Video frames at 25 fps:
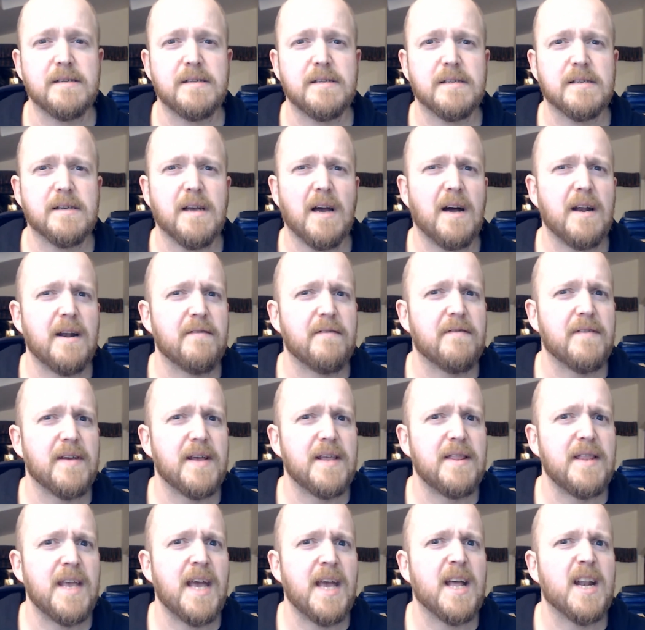just kind of
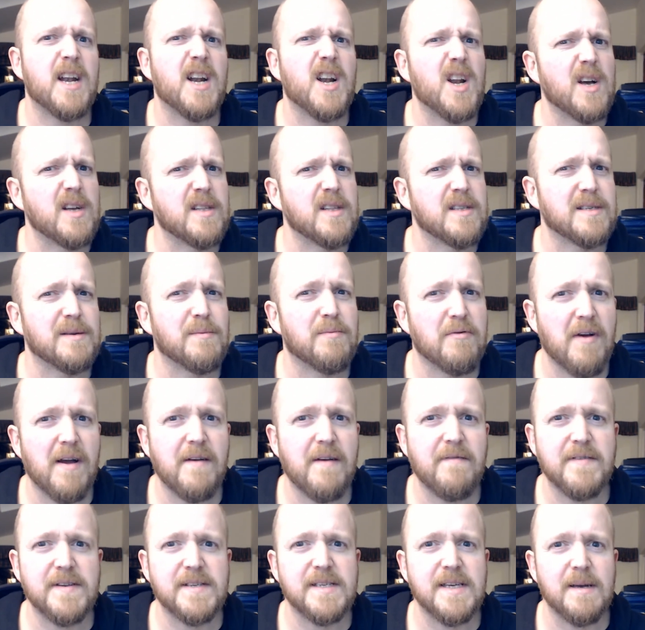in the end learned to
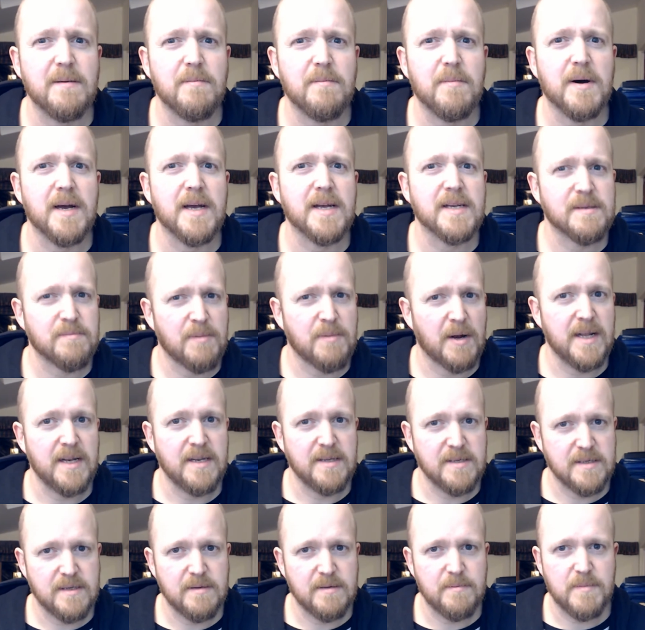preface it by
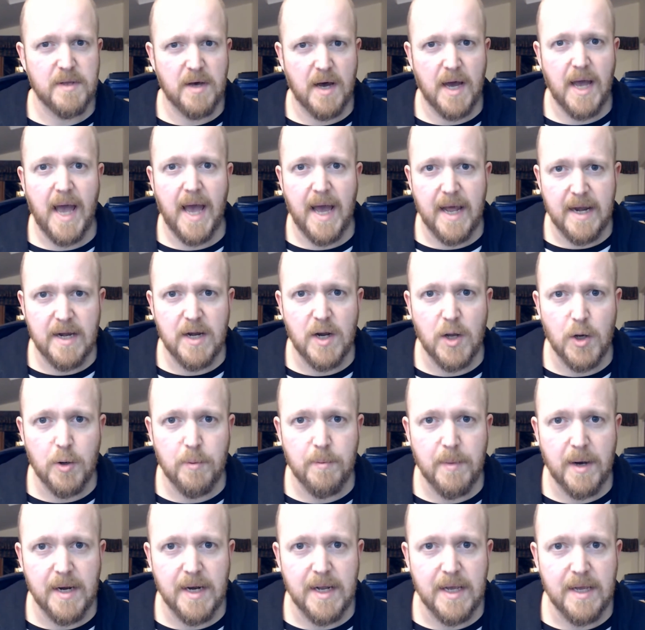explaining to them that I had no
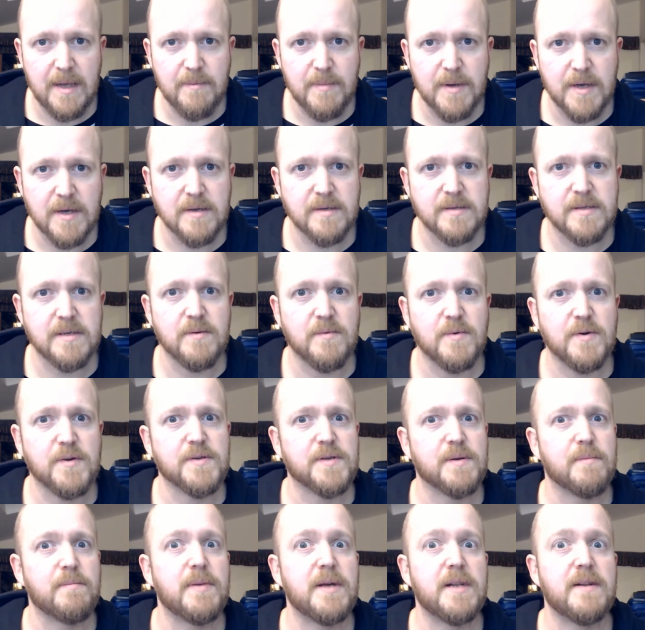money because it
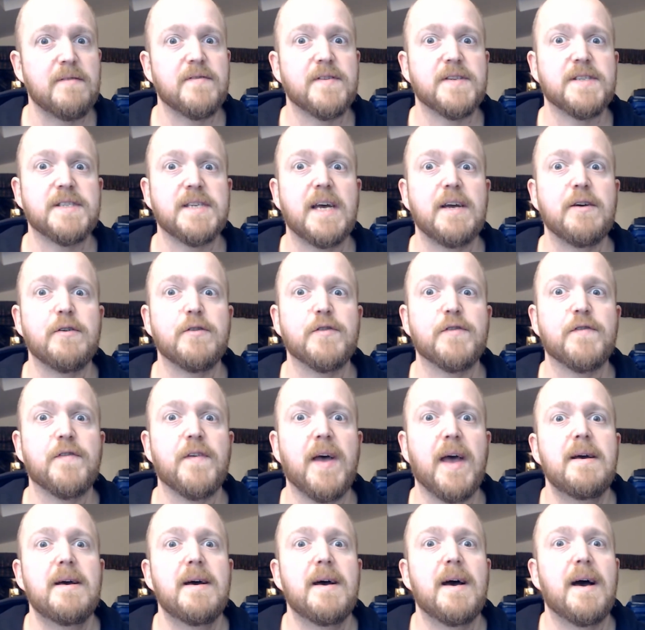was a bit of a sales
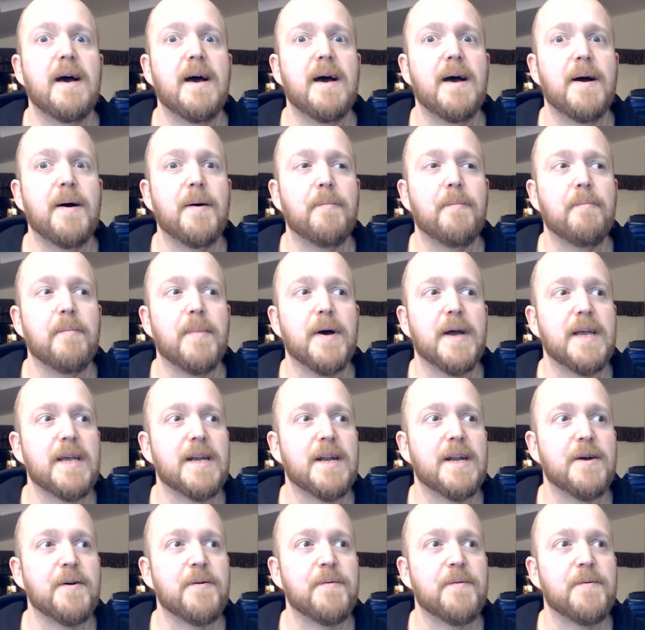fair. But you know,